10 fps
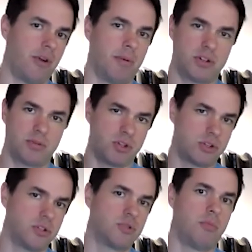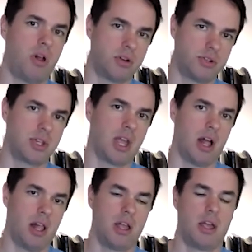right? Much, much smaller
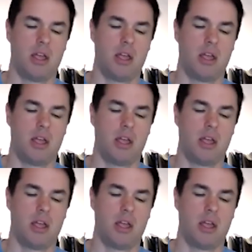scale